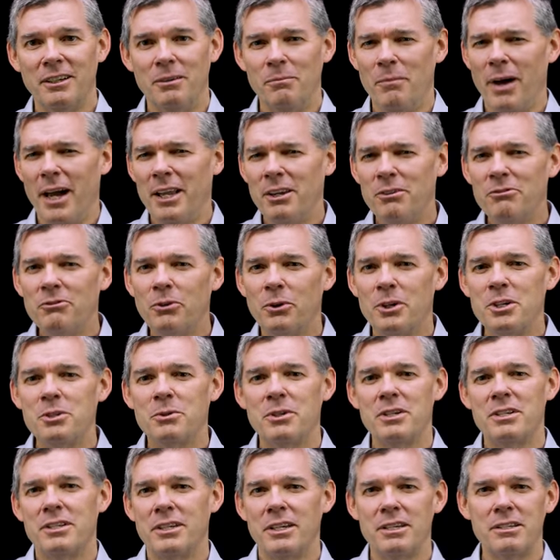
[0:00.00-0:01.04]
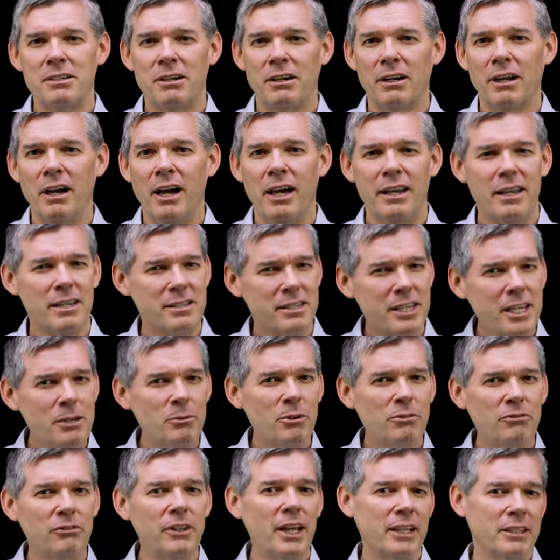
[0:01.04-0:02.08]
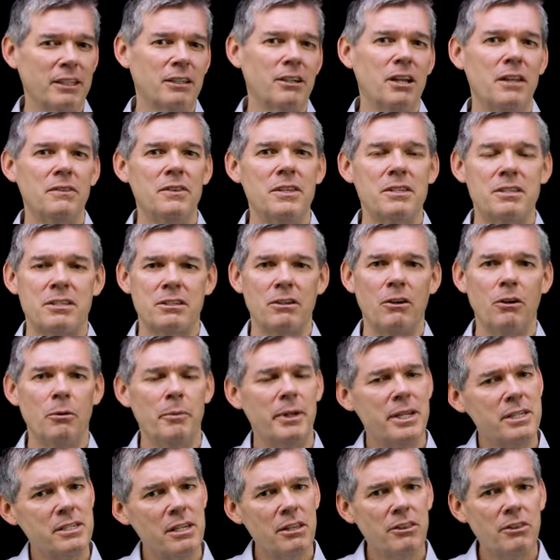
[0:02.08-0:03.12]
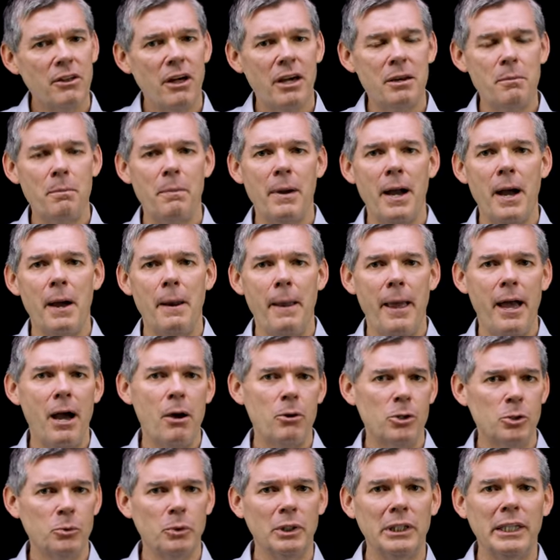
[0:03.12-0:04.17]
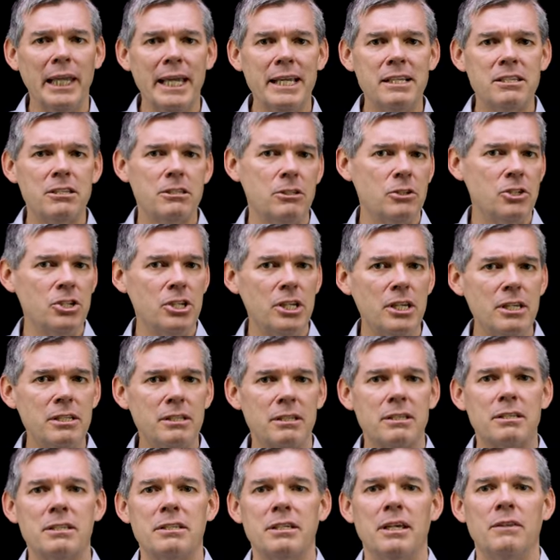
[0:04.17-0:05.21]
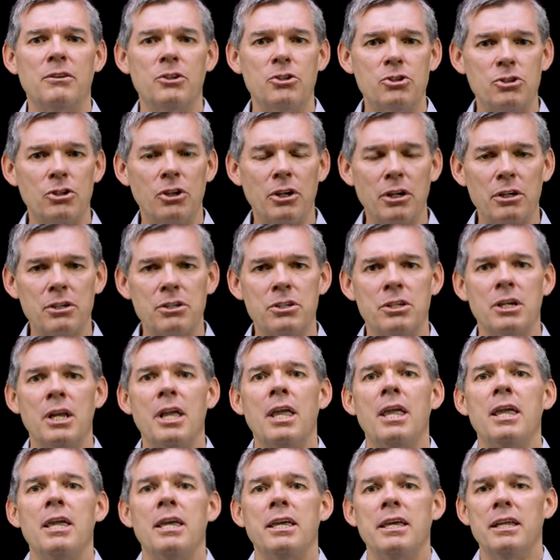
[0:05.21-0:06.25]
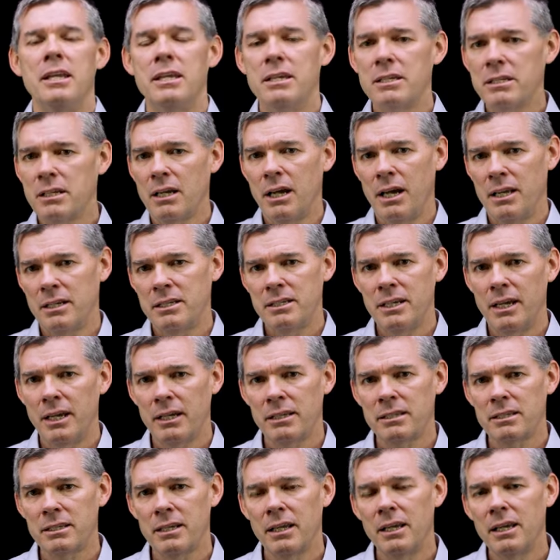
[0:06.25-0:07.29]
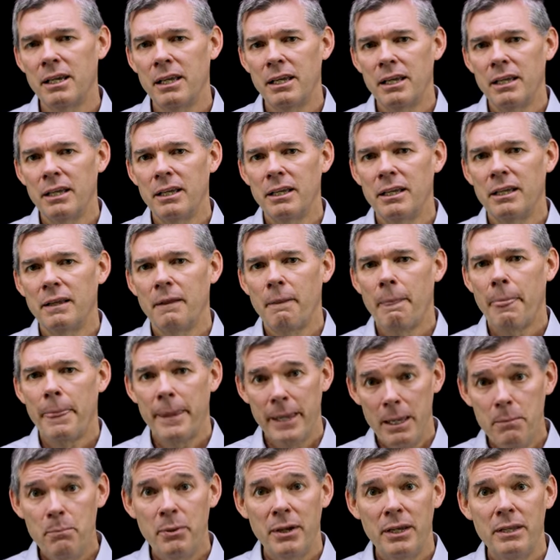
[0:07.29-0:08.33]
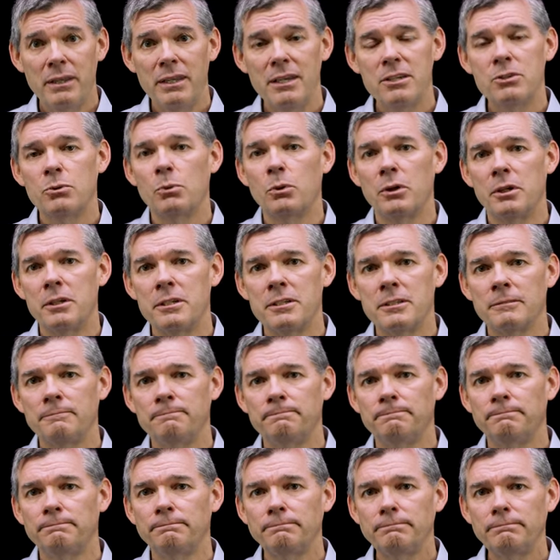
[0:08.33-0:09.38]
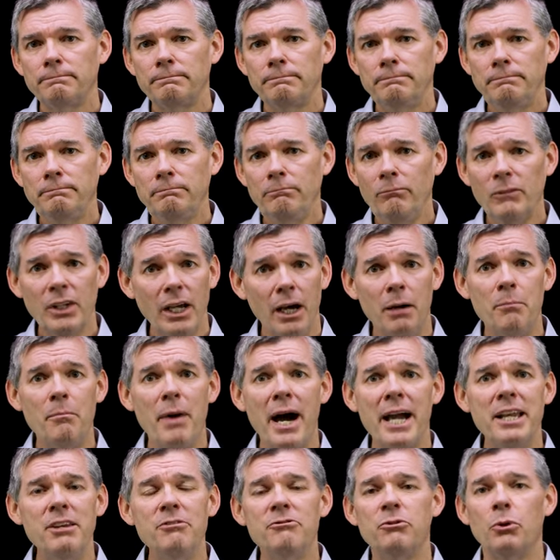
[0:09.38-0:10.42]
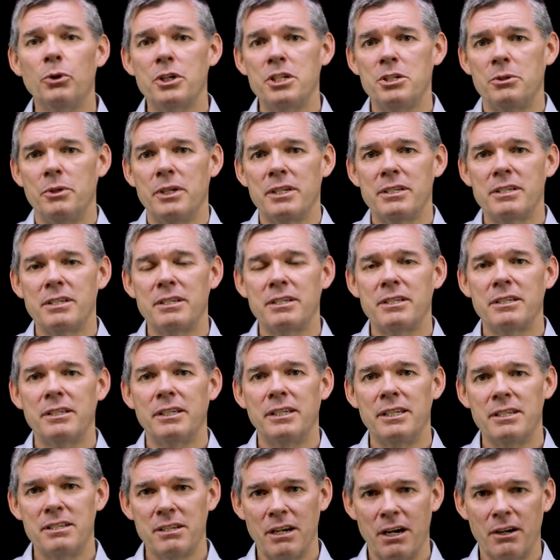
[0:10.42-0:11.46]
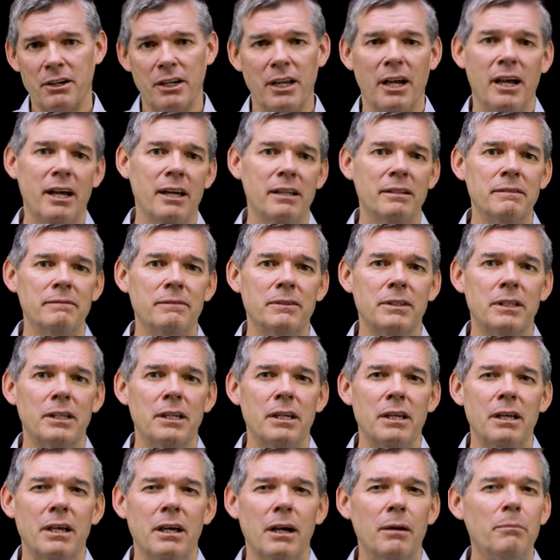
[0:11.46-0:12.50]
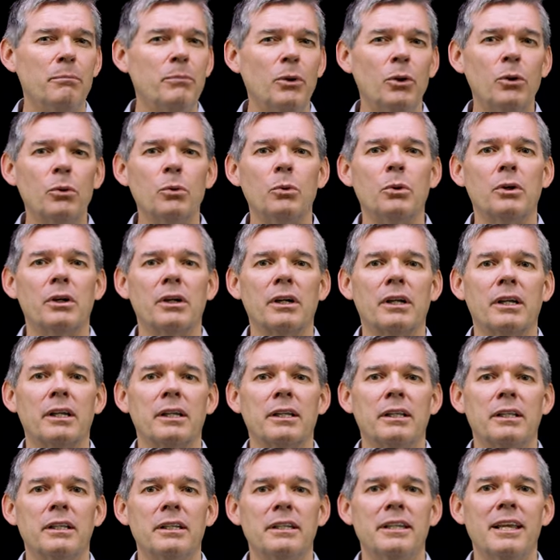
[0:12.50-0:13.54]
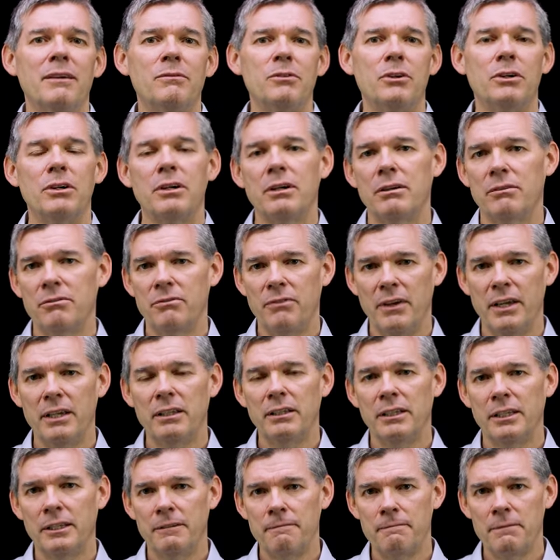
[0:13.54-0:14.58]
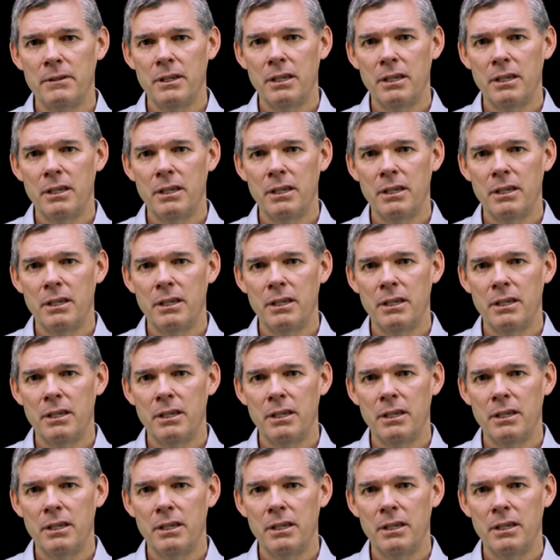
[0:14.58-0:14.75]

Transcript: A mighty fortress is our God. As he reflected on this psalm and as he thought about how it relates to Jesus and the church in his context, he penned these words. A mighty fortress is our God, a bulwark never failing.